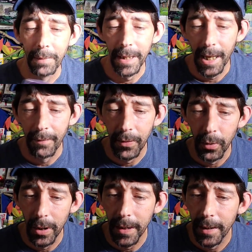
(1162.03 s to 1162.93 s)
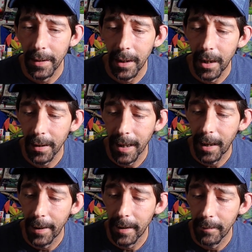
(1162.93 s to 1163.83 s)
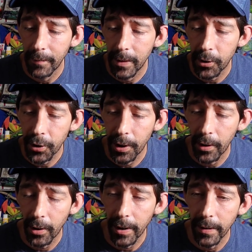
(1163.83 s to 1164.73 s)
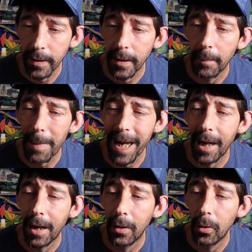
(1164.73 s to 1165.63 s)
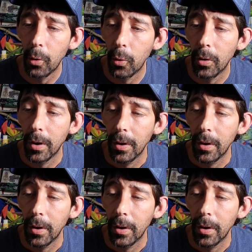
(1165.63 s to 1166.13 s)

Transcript: been having really good luck out of this year is the Bio